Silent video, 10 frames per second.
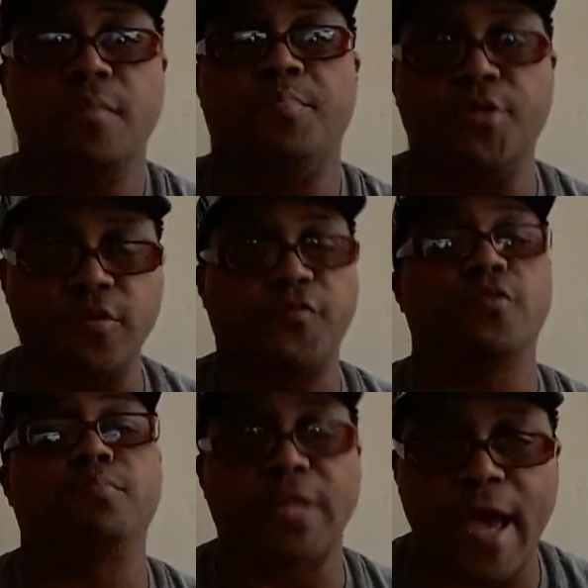Beautiful
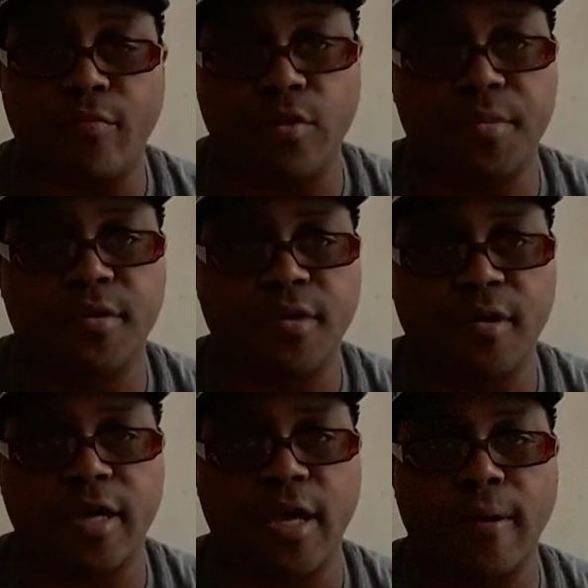black women,
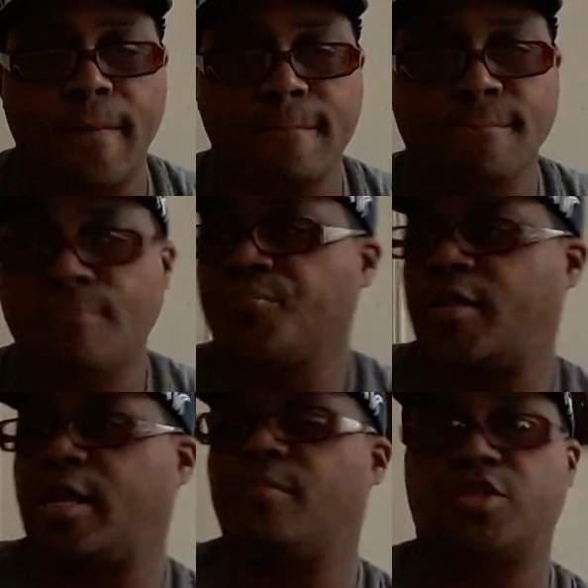okay?
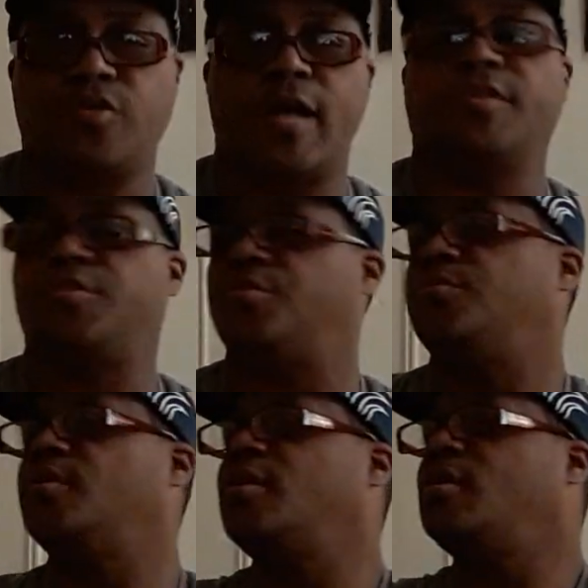That I'm attracted to,